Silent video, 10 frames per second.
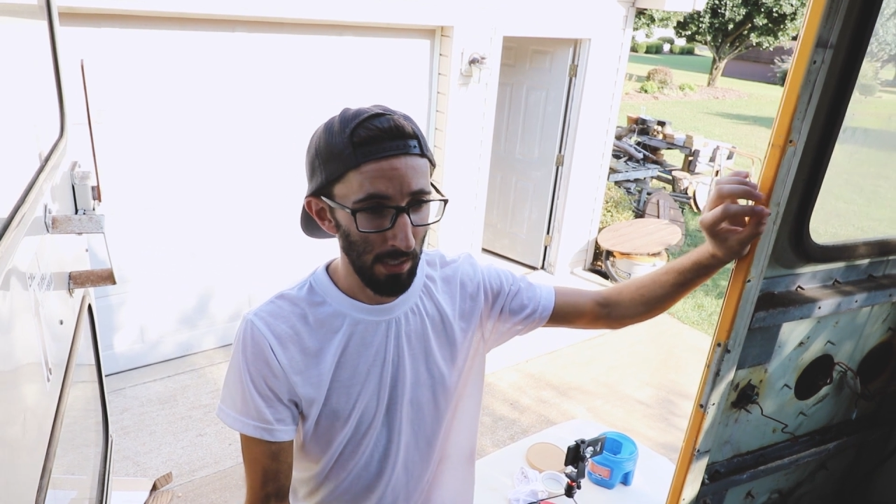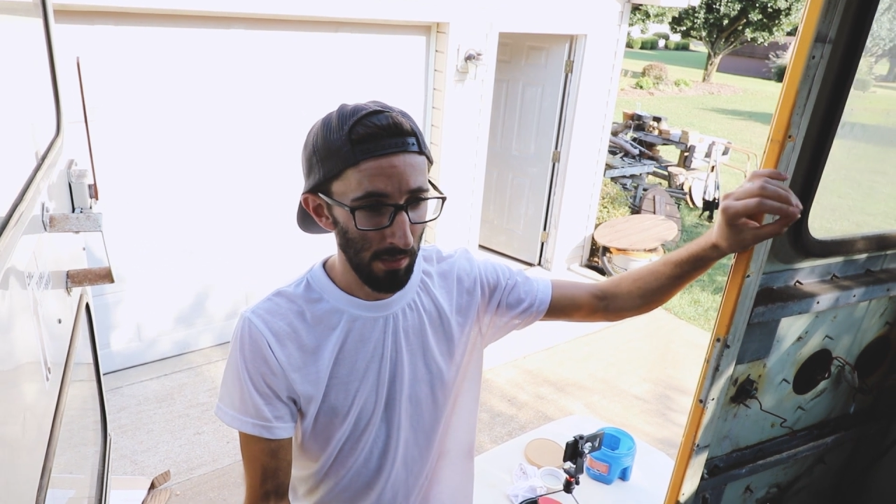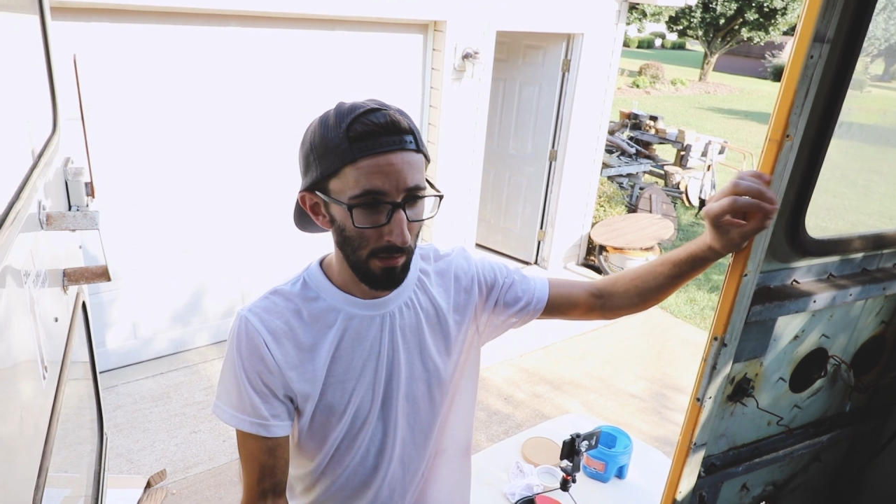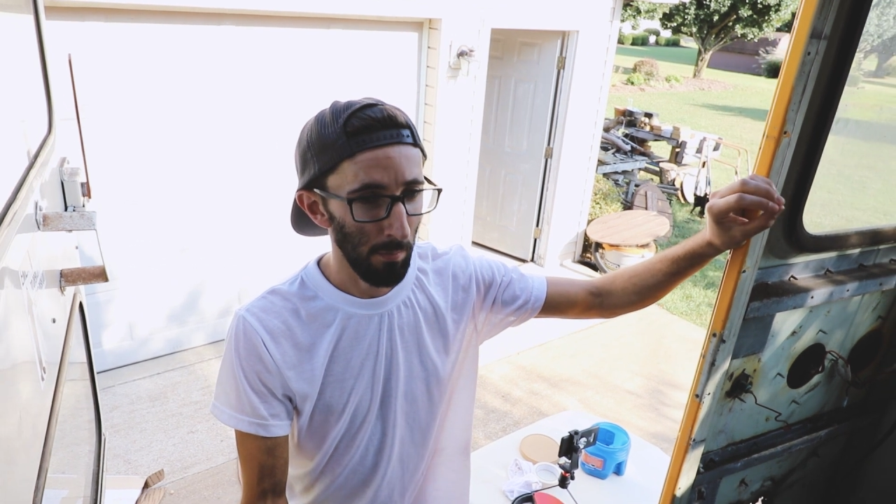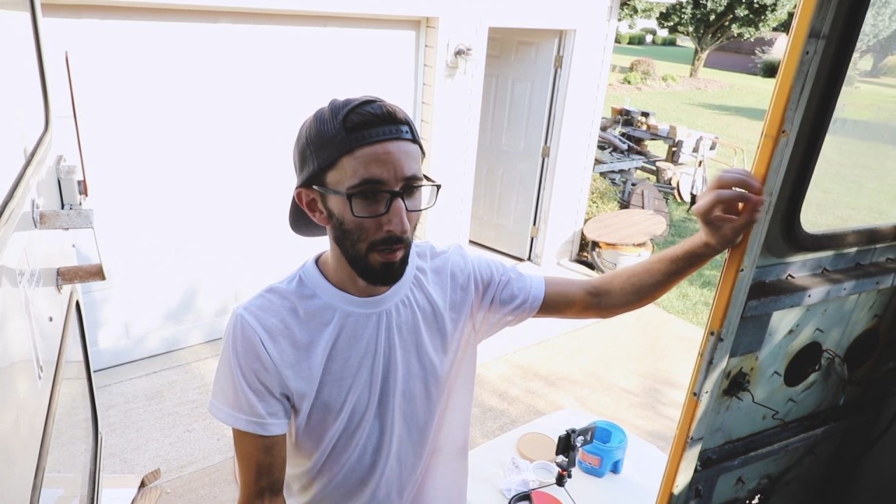
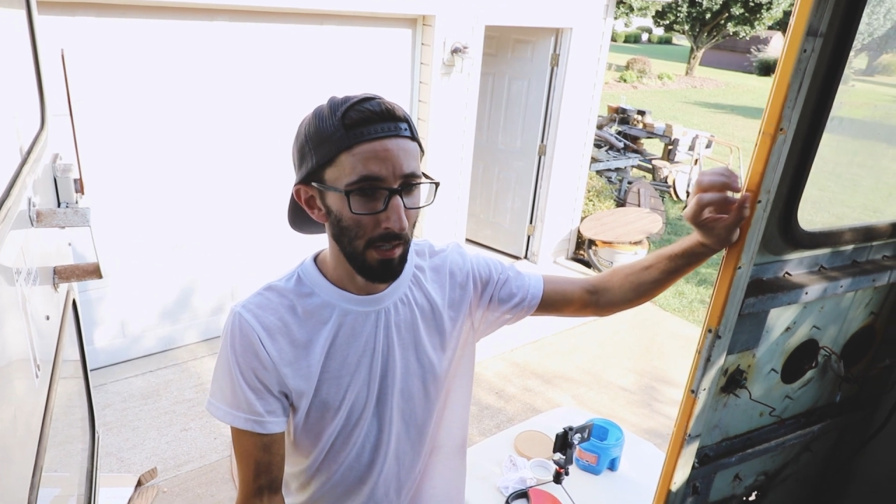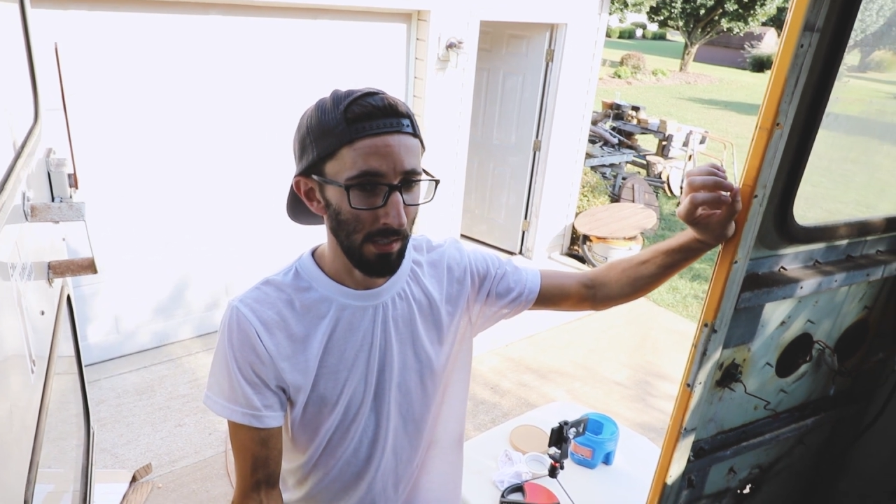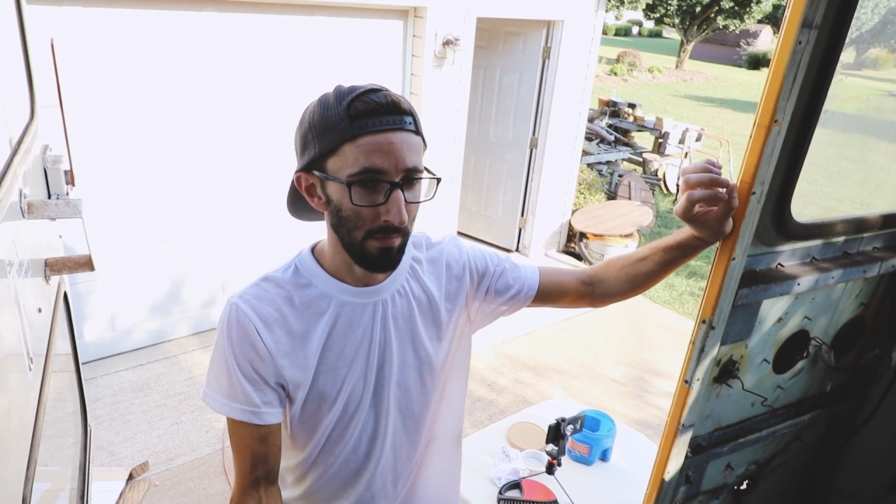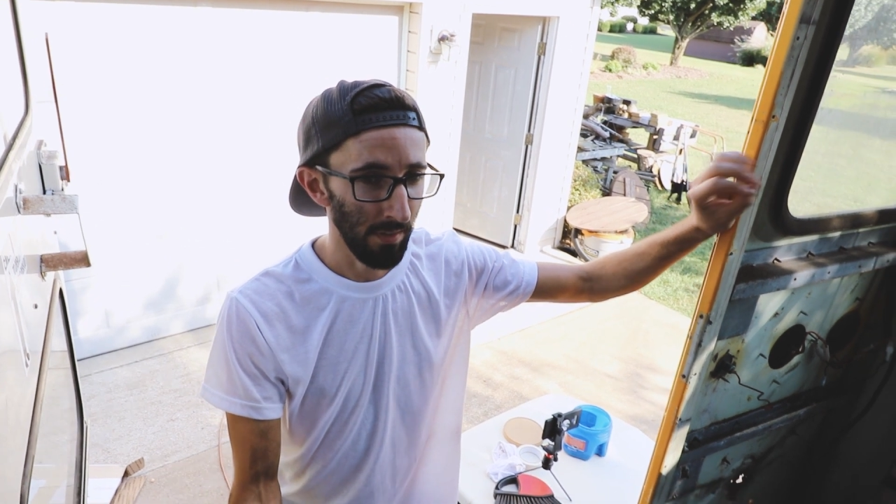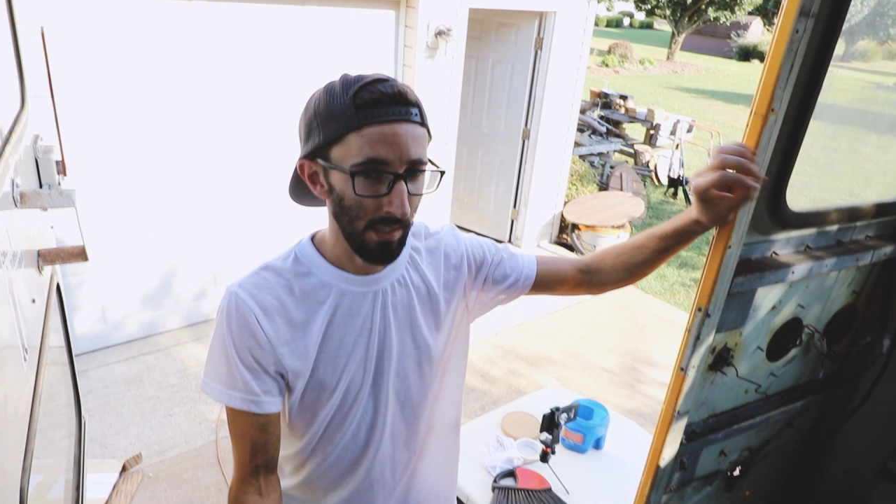concerned about is
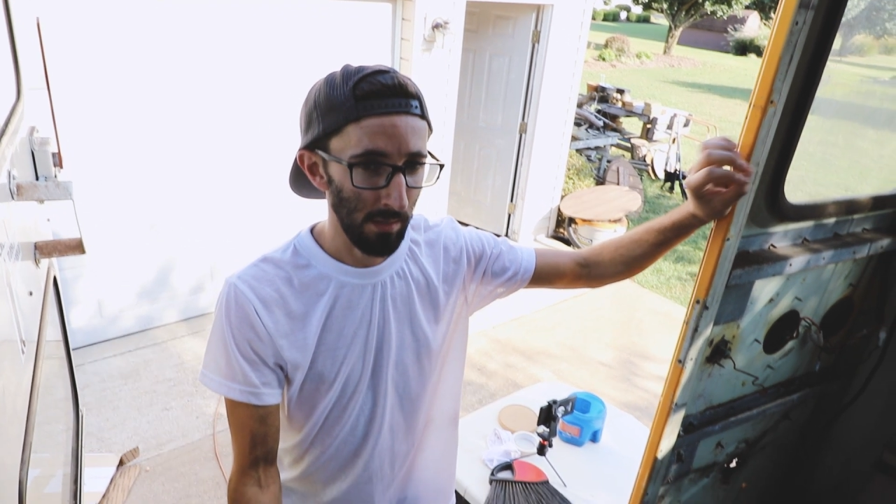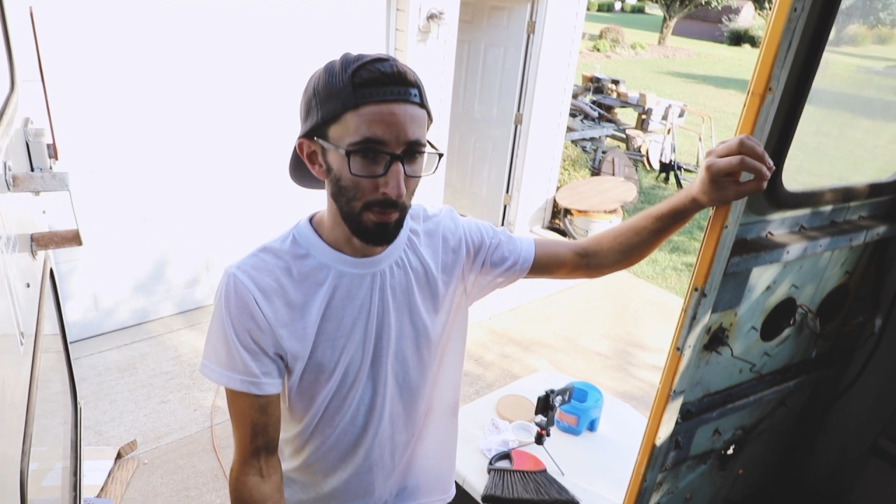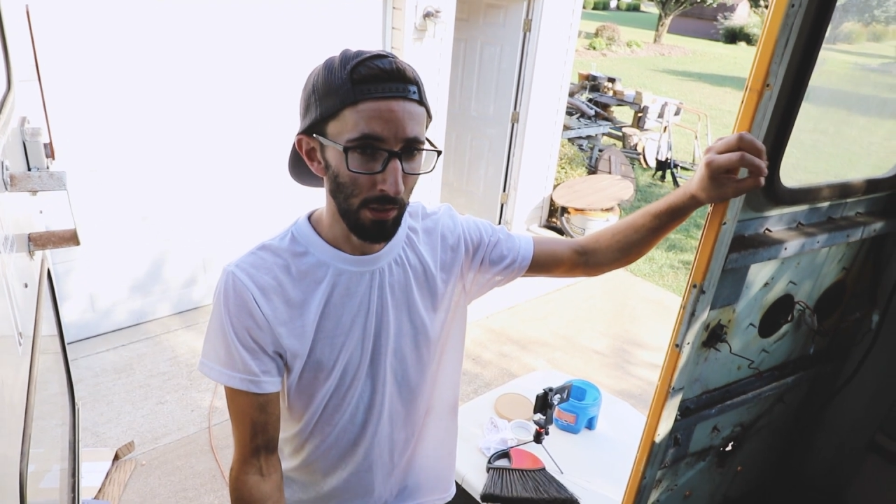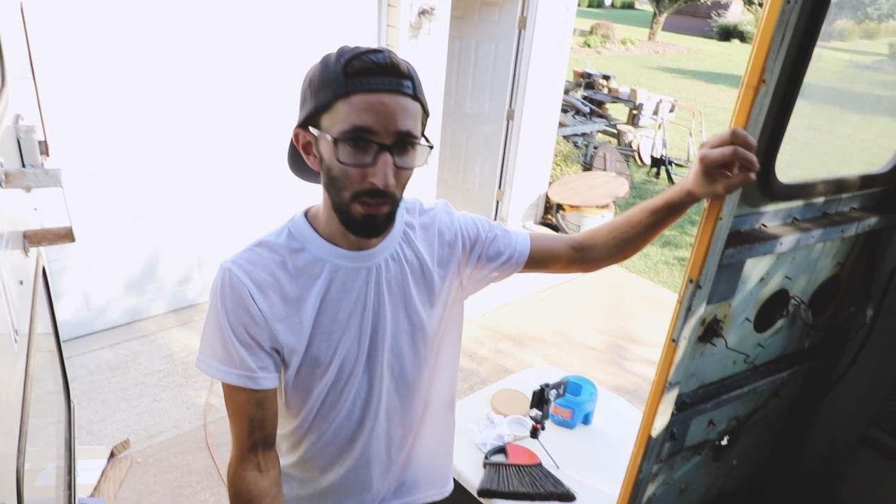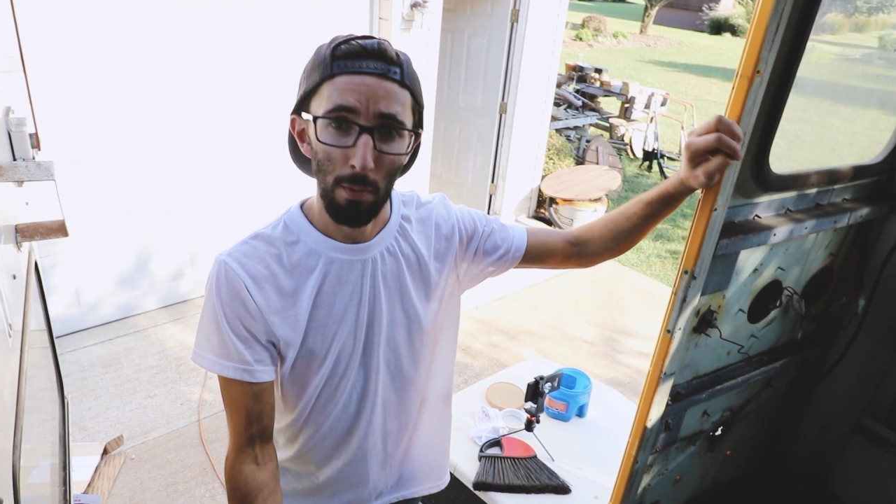the
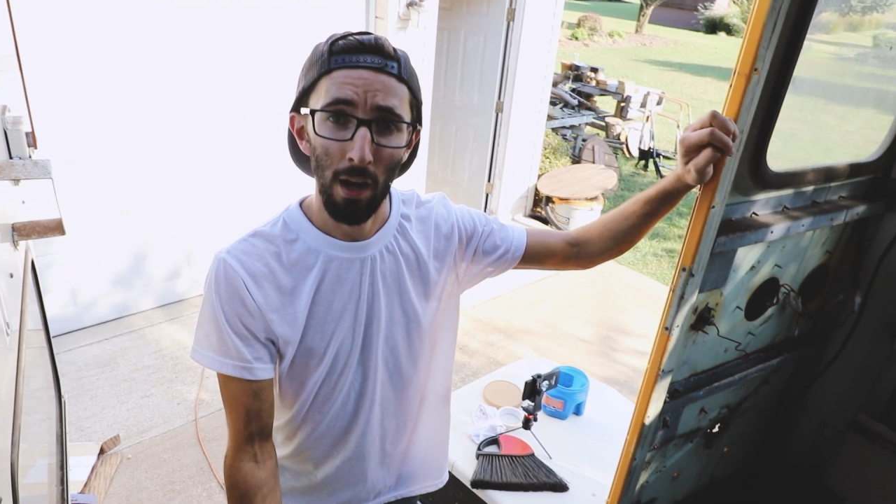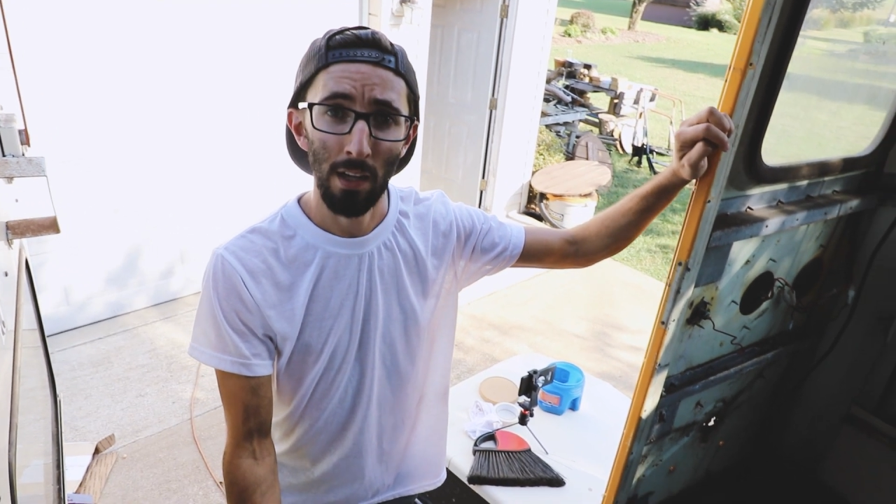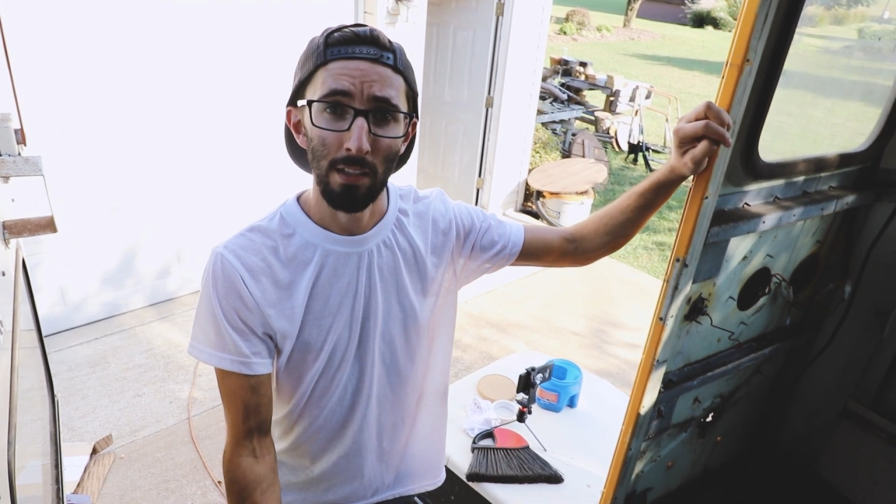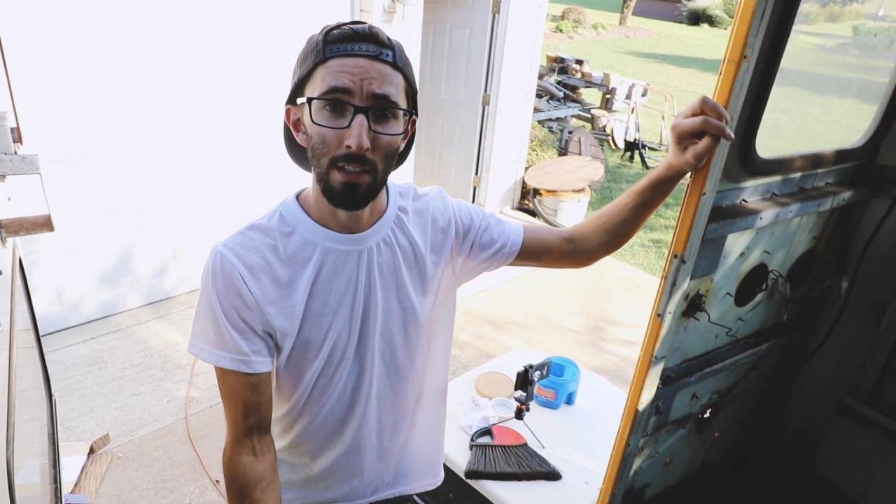flexibility behind